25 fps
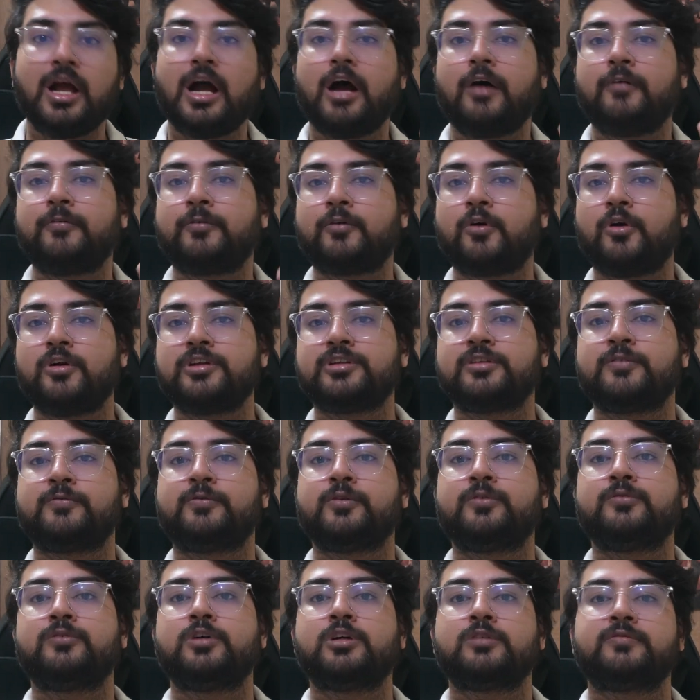Of course, if
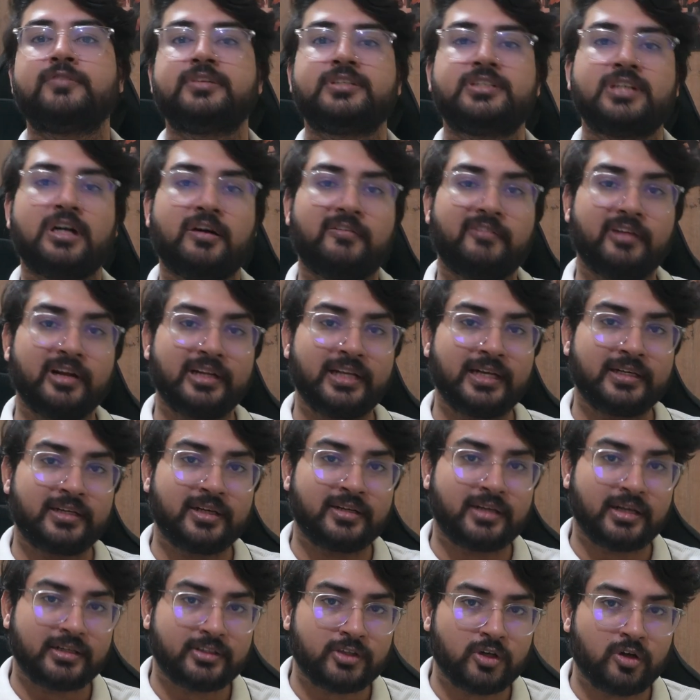you work with Java
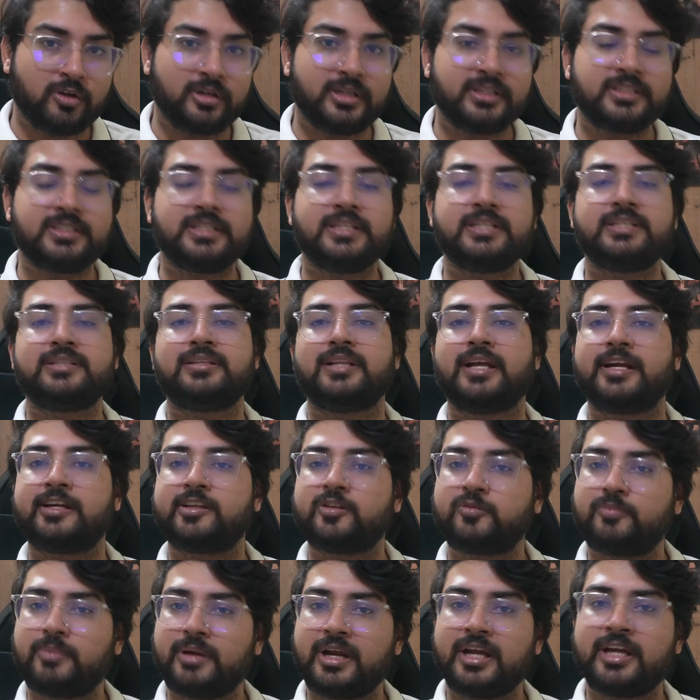related technologies like
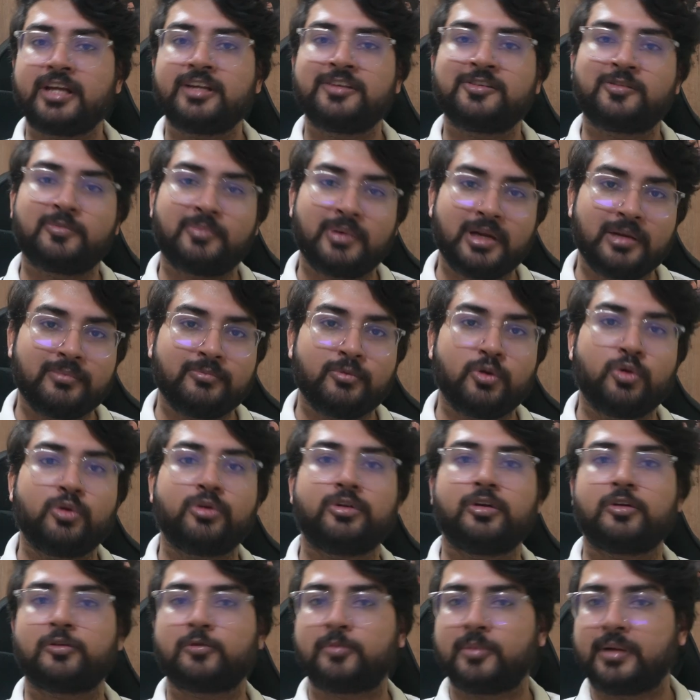Spring, Spring
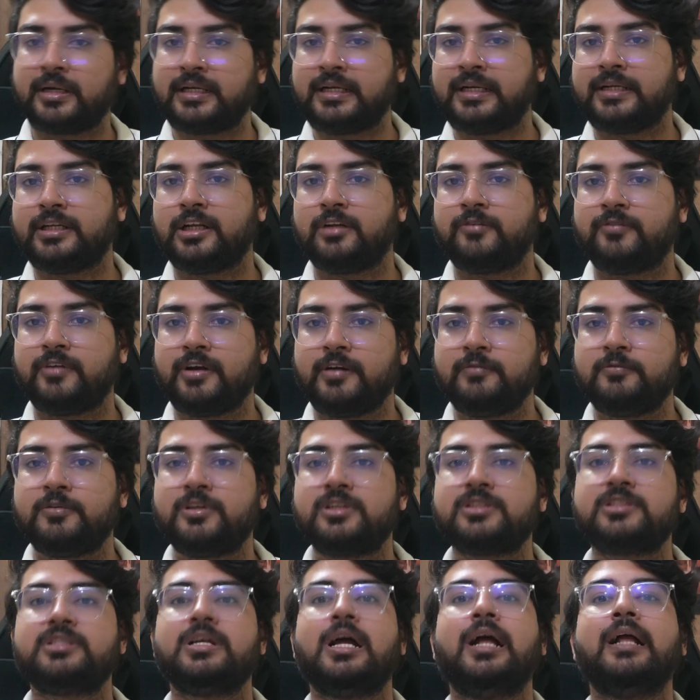Boot or Spring related
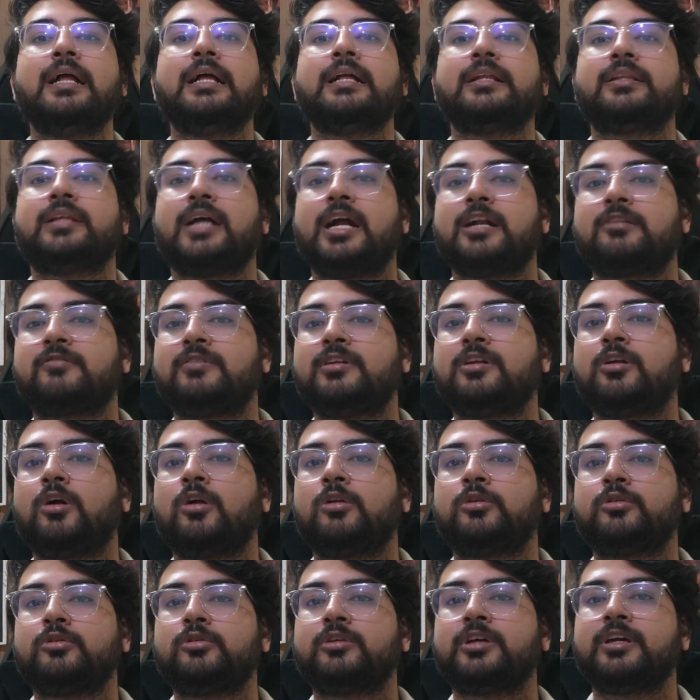frameworks, that will
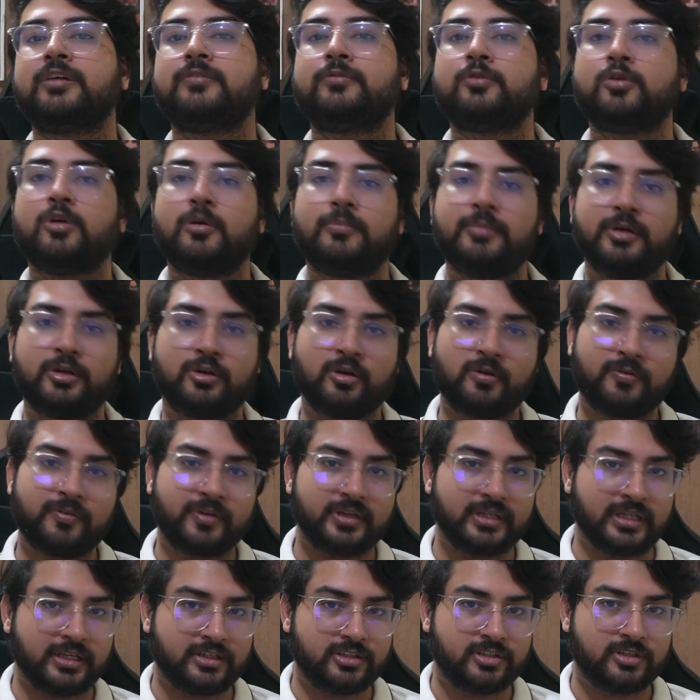also give you a bit of
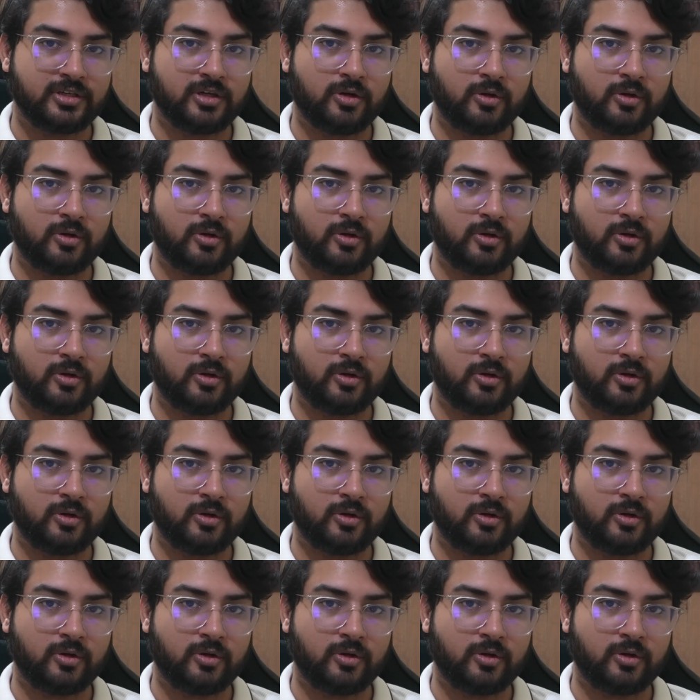an edge.